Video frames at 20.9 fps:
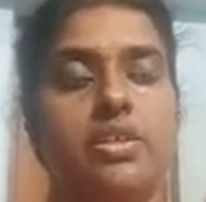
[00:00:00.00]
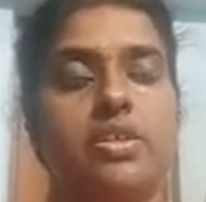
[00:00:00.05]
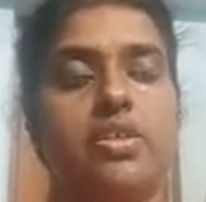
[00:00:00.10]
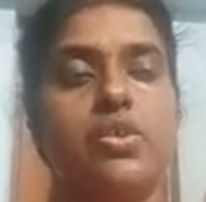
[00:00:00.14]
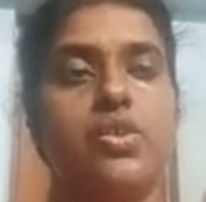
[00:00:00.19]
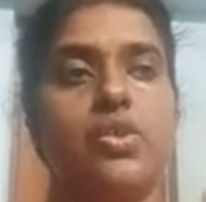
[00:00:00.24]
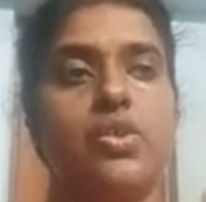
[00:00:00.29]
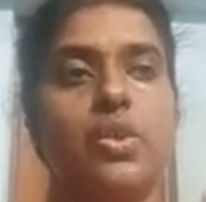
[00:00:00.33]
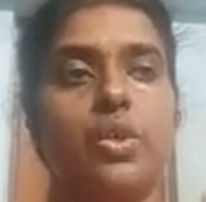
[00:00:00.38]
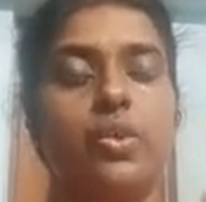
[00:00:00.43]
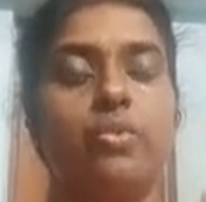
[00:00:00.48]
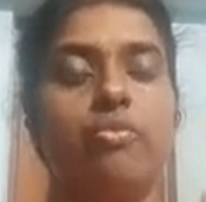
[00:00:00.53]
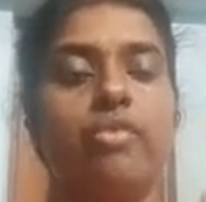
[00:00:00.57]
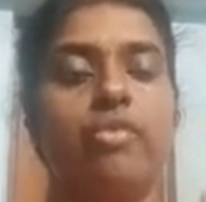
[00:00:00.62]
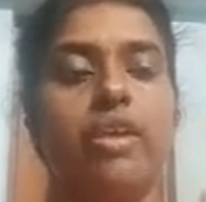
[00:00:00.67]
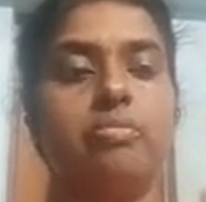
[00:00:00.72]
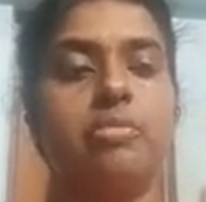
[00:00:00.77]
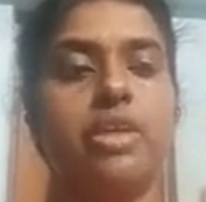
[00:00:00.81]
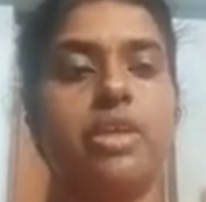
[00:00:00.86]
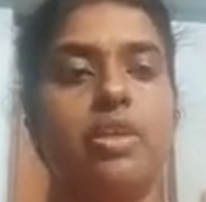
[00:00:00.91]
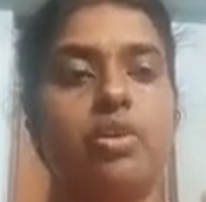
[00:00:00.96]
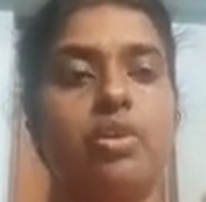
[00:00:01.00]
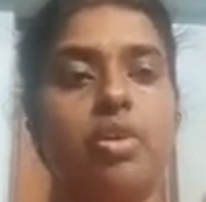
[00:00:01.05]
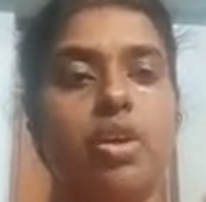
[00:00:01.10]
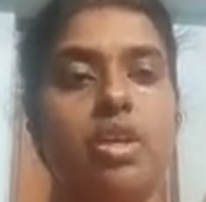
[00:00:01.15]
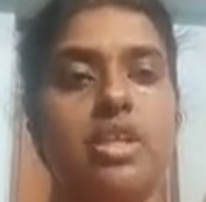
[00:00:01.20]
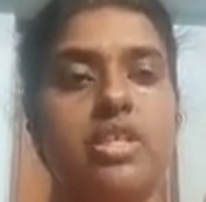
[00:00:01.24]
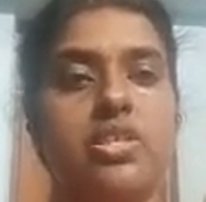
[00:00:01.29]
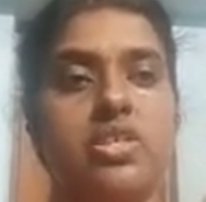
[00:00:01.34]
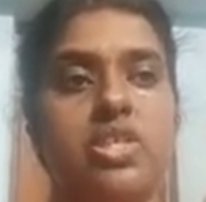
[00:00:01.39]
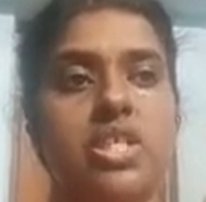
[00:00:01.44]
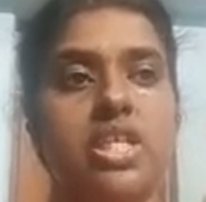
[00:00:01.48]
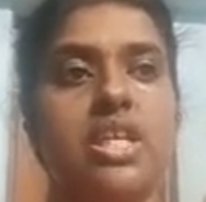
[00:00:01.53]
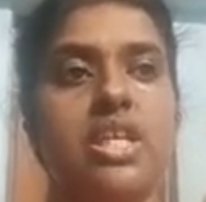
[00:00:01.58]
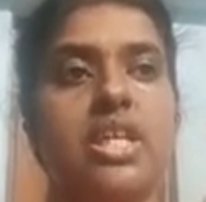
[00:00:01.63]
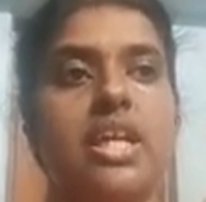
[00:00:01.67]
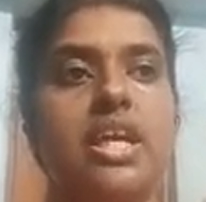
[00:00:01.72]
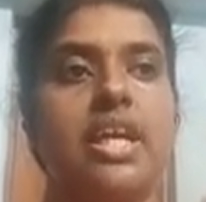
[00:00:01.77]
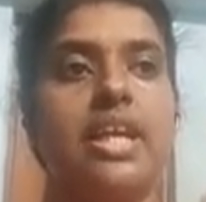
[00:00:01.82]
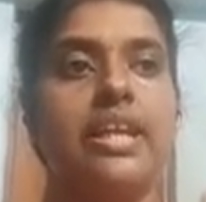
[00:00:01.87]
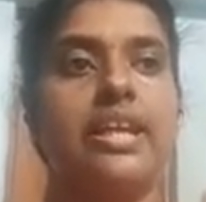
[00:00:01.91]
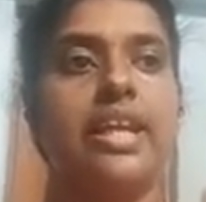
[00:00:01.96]
So web technology,
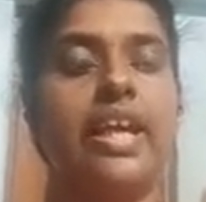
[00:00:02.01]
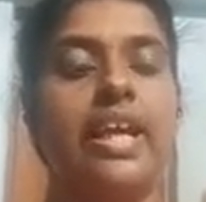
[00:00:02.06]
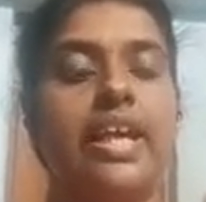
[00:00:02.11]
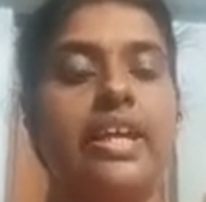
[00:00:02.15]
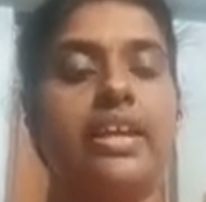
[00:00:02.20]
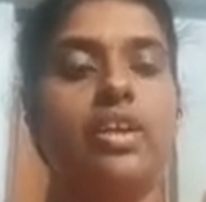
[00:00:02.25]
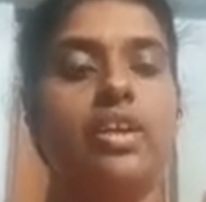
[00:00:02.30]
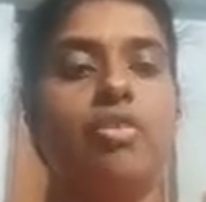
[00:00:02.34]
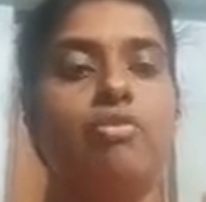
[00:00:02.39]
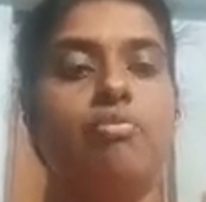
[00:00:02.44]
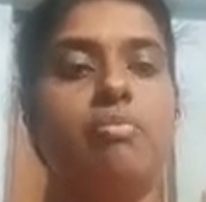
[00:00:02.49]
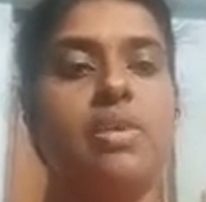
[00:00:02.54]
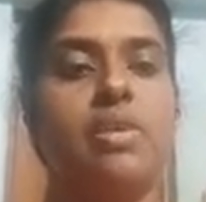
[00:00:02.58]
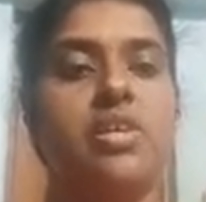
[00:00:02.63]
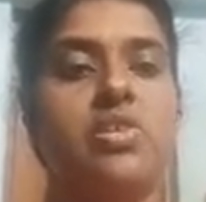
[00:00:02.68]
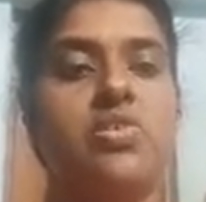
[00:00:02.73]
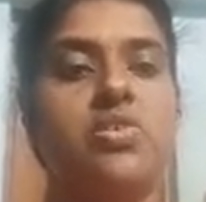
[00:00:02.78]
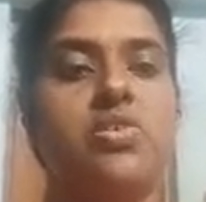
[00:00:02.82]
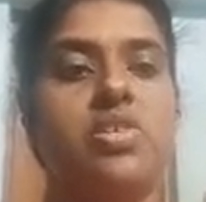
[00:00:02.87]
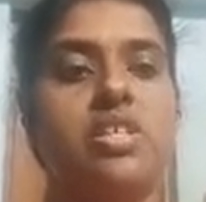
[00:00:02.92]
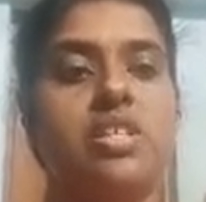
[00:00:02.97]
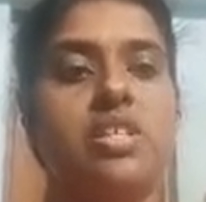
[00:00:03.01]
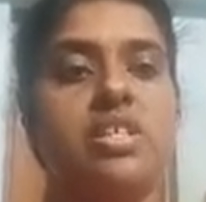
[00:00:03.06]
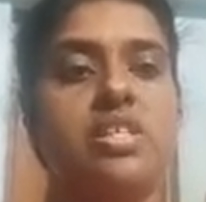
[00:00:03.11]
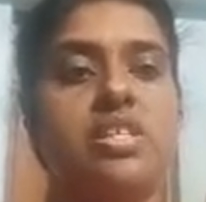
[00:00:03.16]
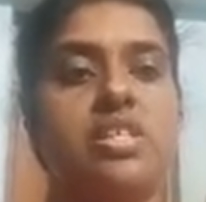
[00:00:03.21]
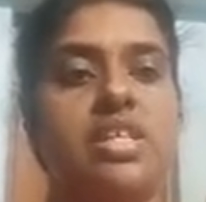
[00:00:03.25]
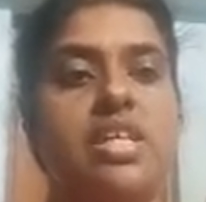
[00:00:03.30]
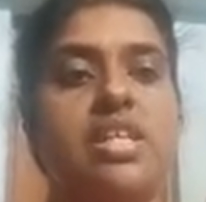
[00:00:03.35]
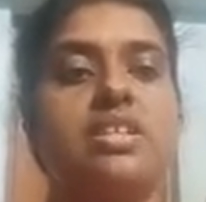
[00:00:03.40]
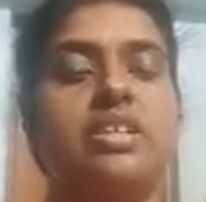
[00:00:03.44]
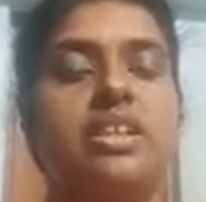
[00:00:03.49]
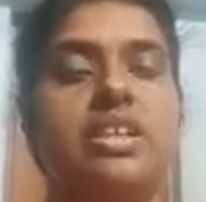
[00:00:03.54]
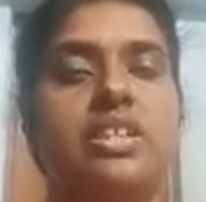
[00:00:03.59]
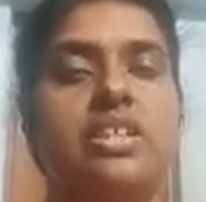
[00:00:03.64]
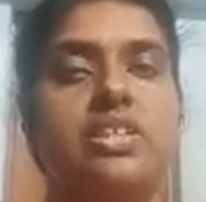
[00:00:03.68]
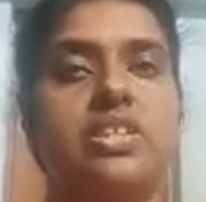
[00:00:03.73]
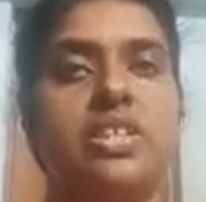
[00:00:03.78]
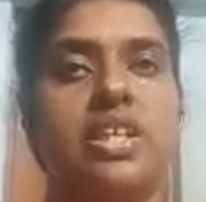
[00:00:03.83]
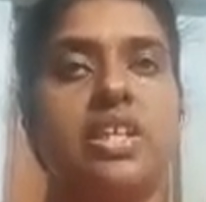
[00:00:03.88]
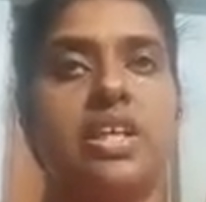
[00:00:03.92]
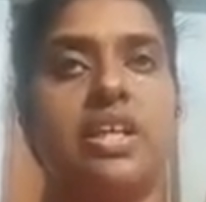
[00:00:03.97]
the end of my string is
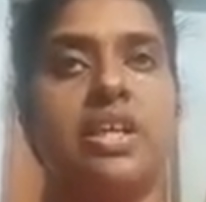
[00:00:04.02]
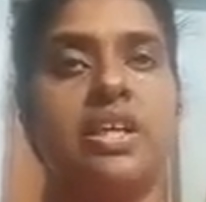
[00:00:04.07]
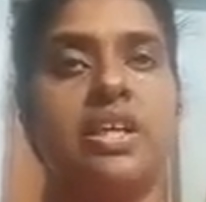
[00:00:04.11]
a